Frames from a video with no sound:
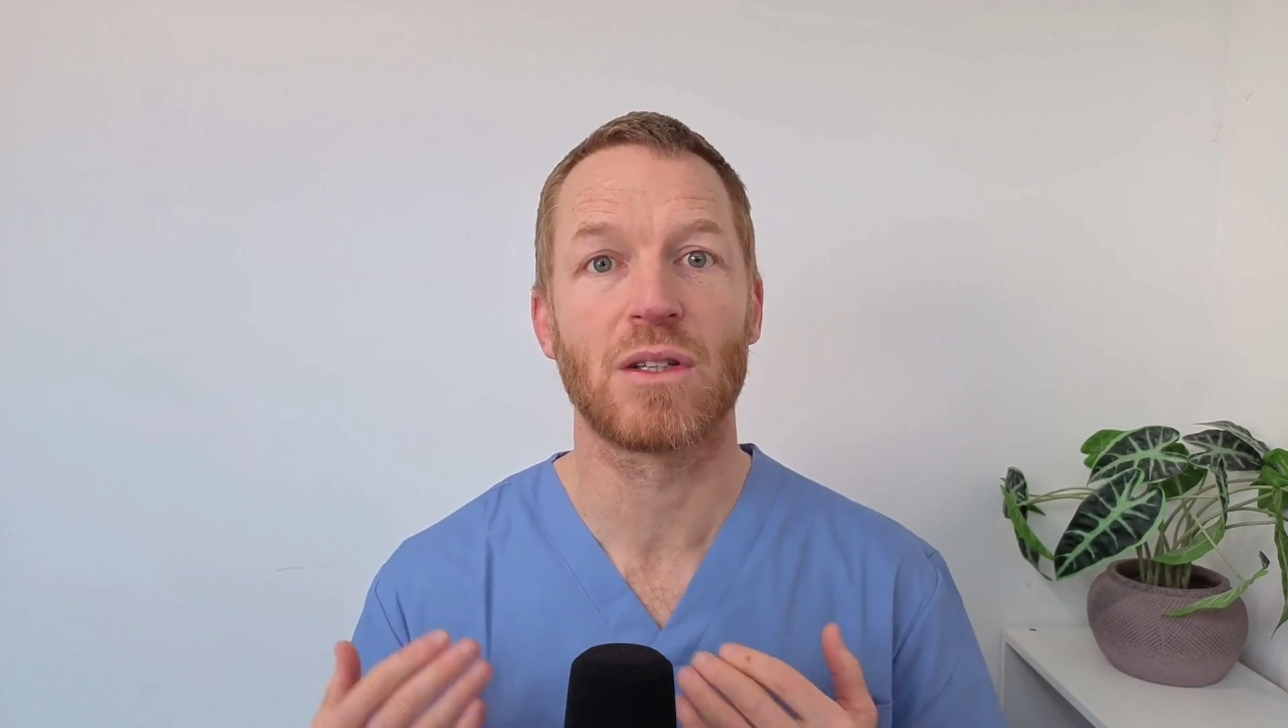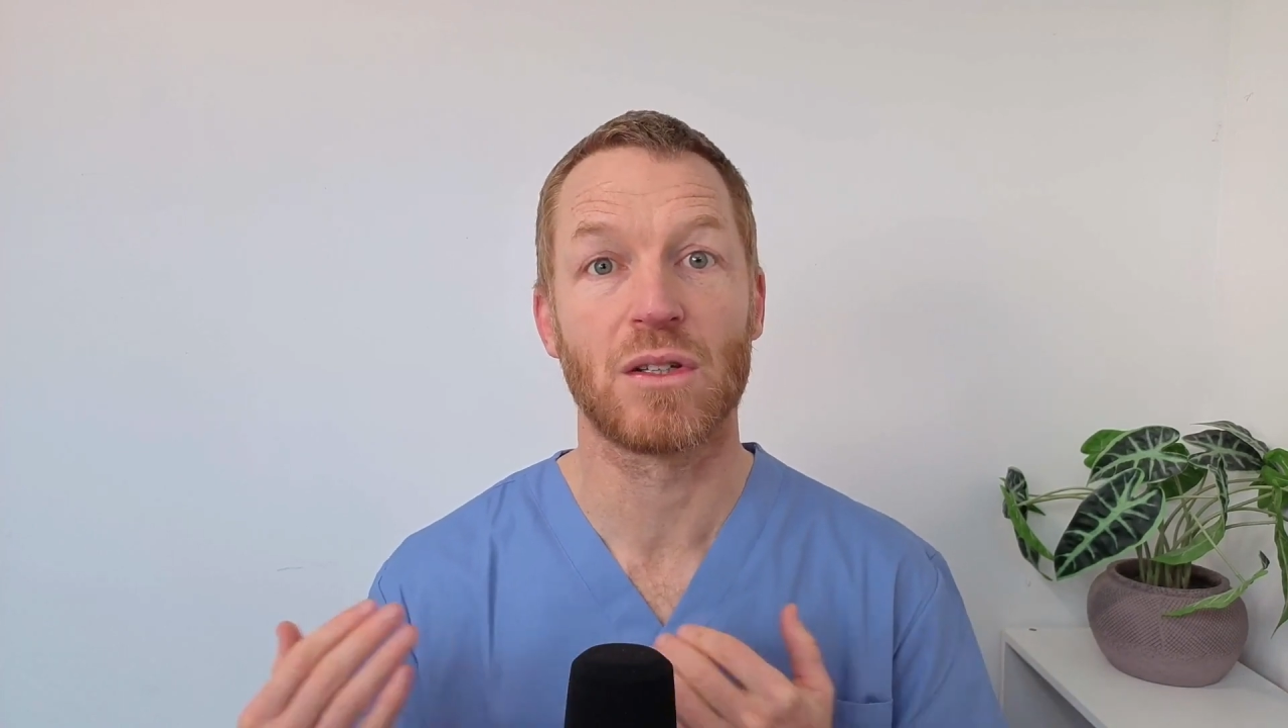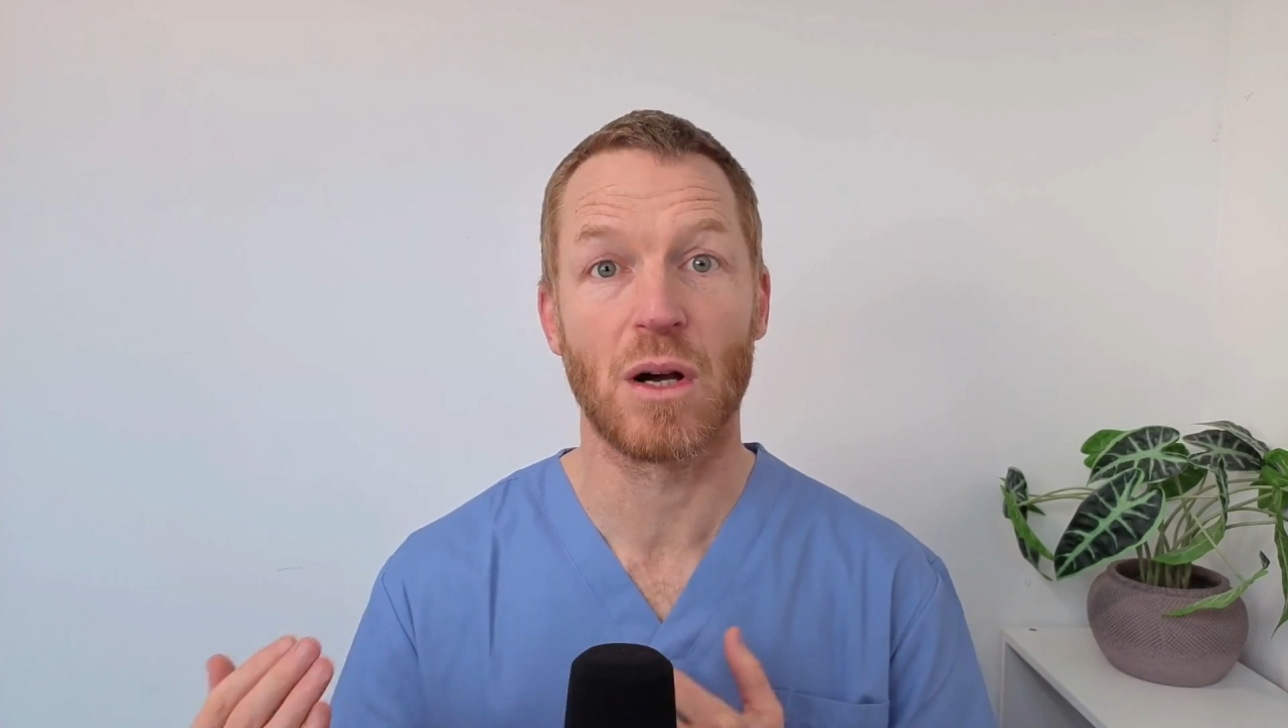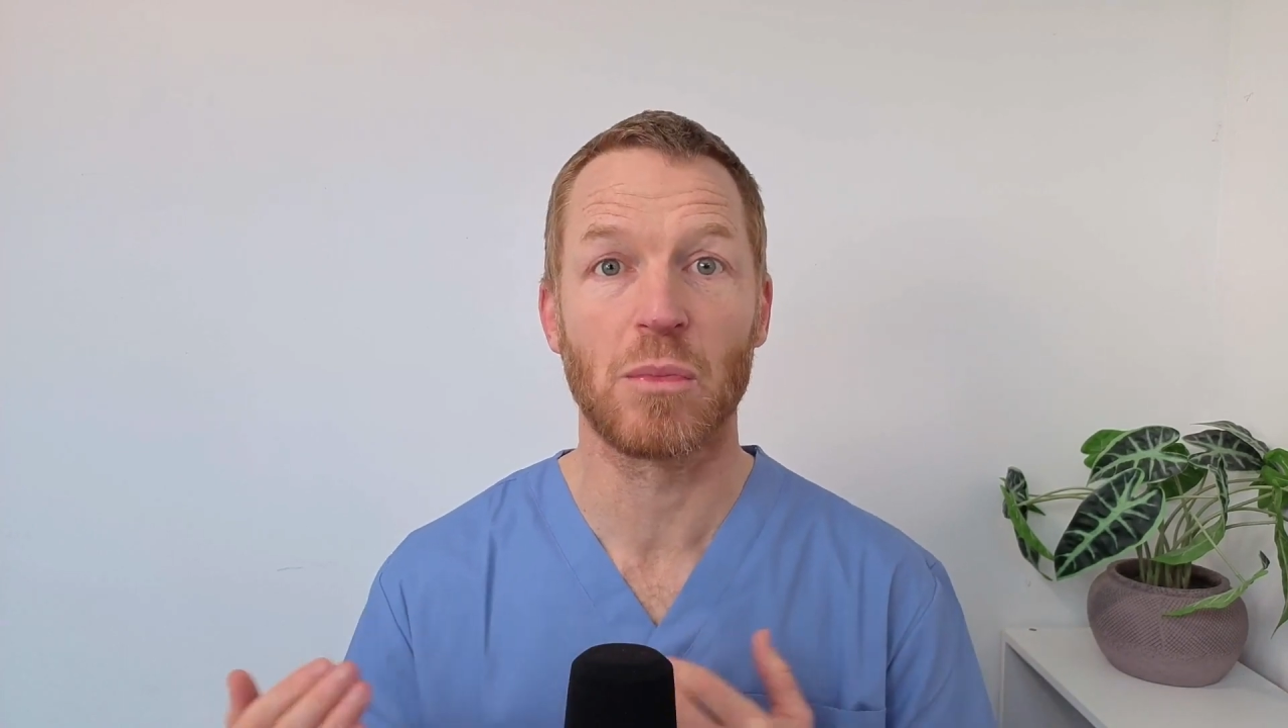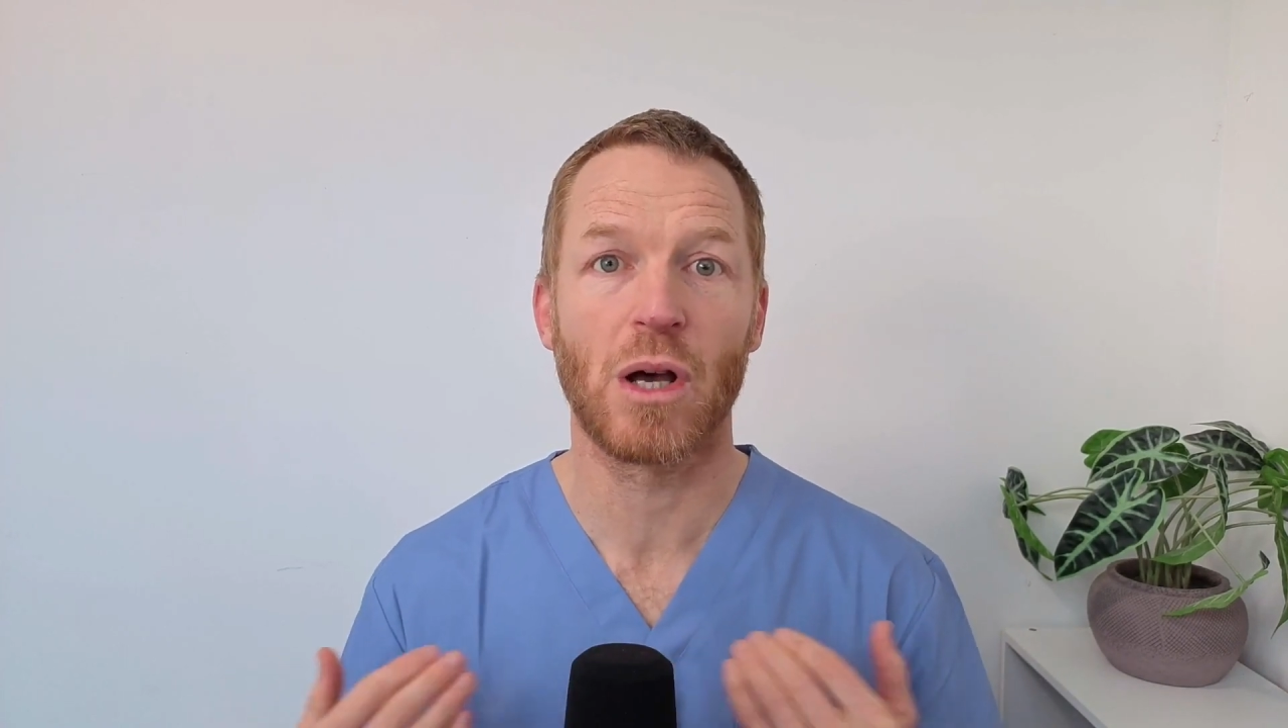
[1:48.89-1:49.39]
a
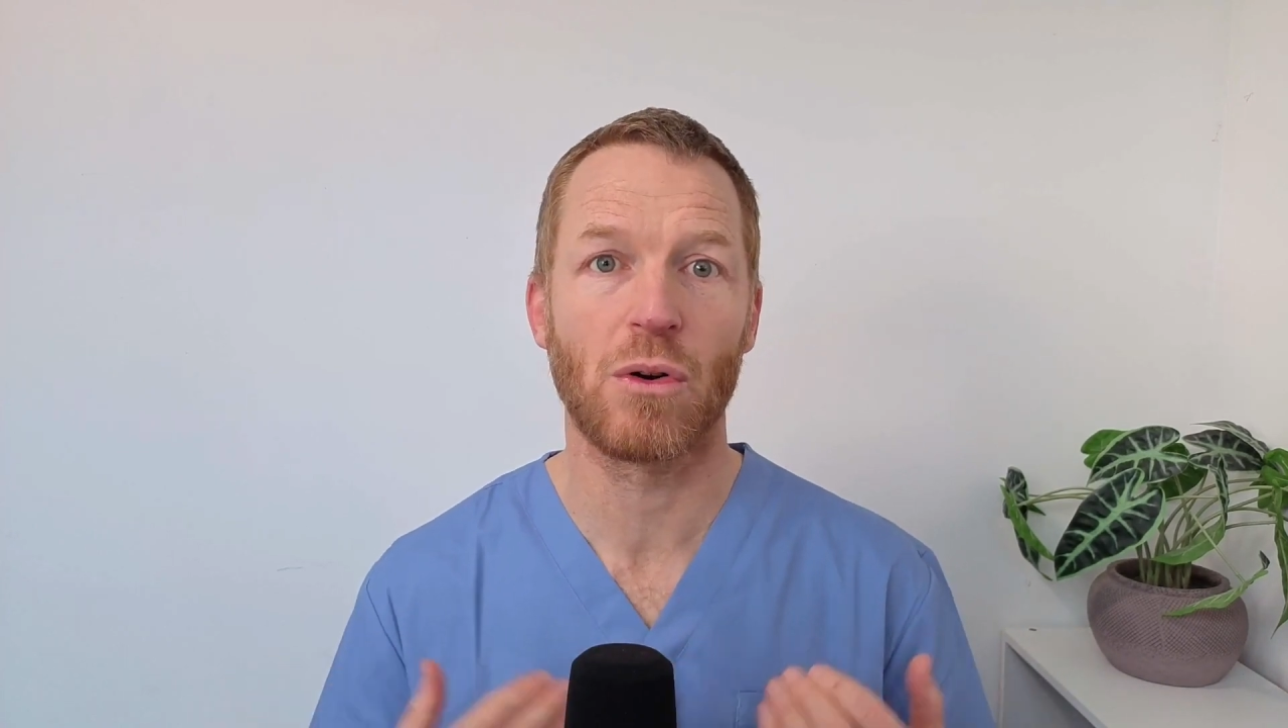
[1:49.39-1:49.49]
domino